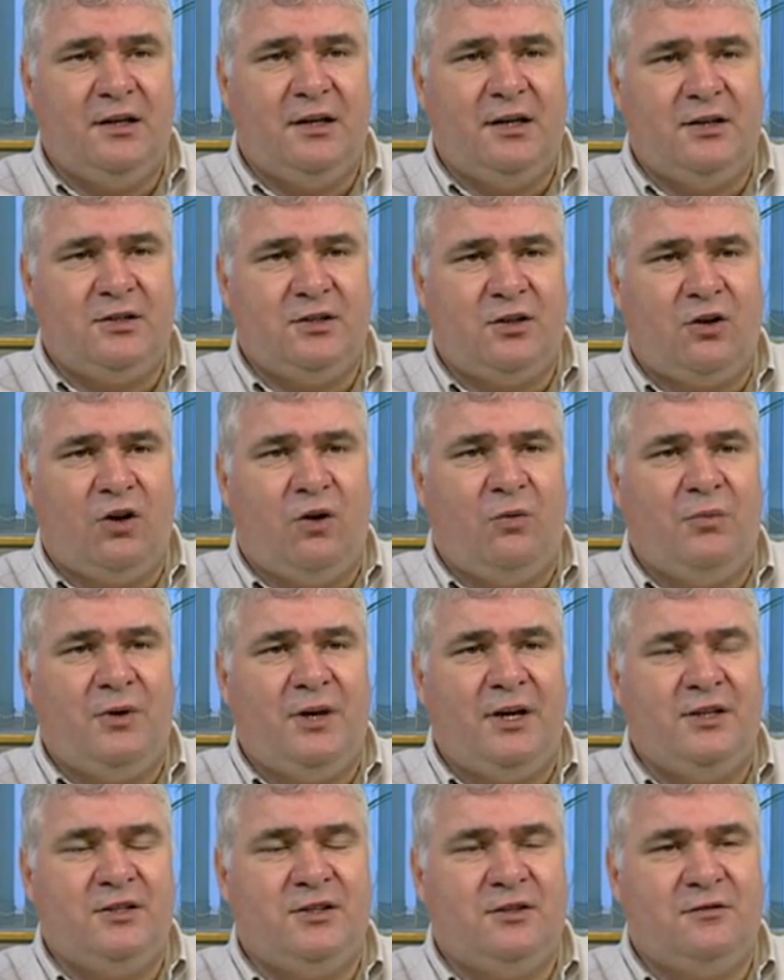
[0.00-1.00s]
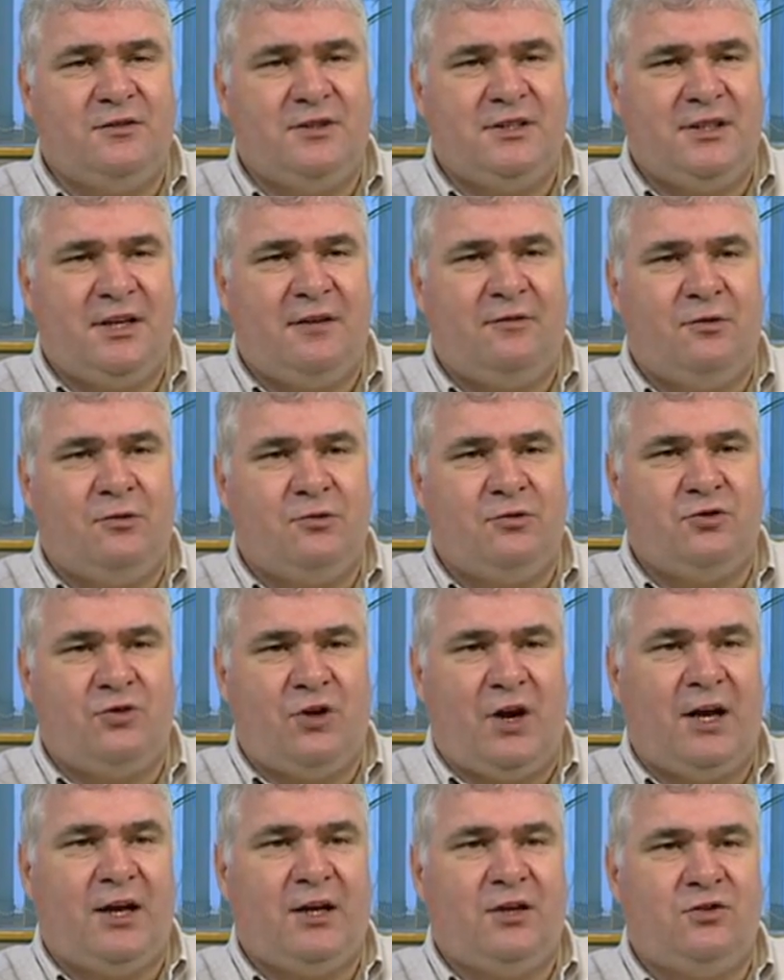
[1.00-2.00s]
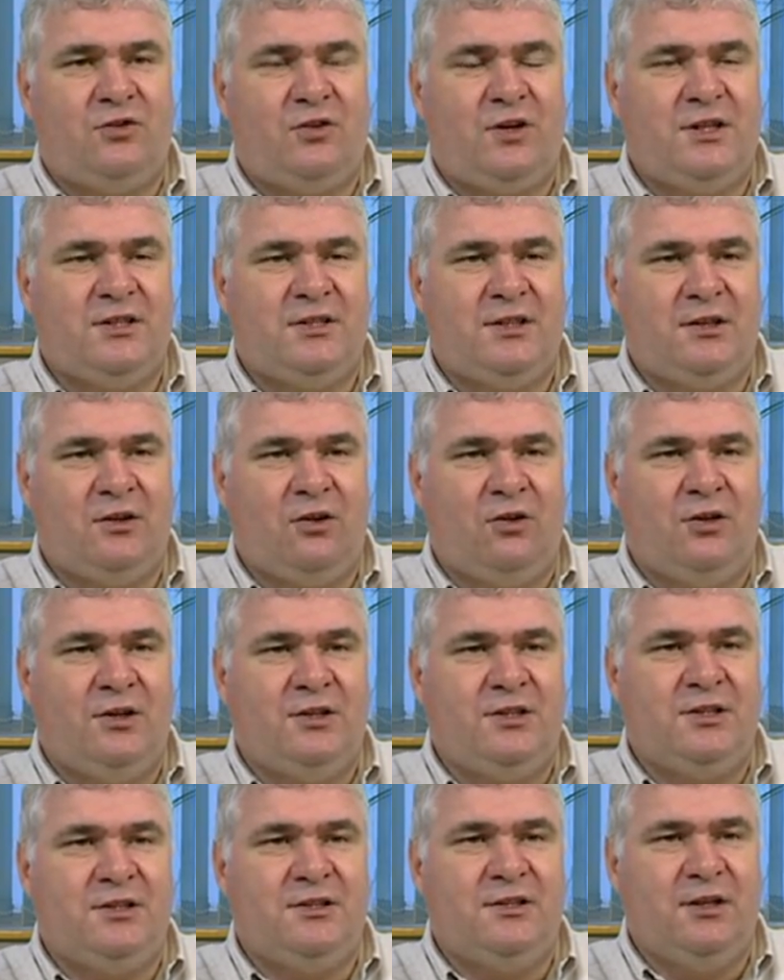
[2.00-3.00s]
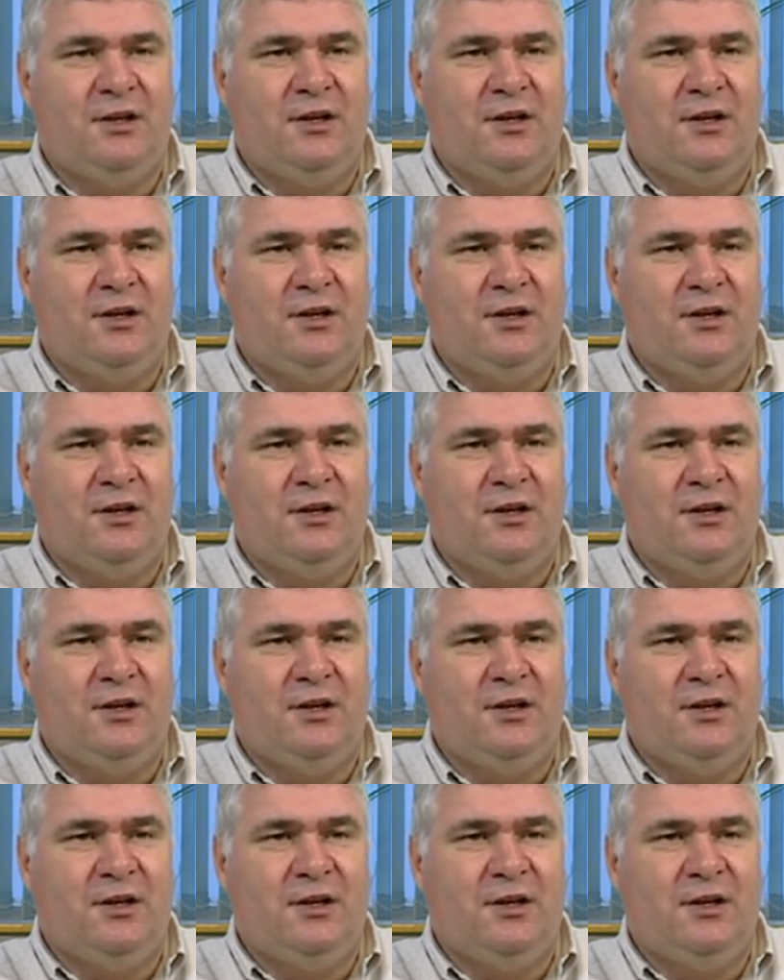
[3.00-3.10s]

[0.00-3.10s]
it's a combination of several track and trace technologies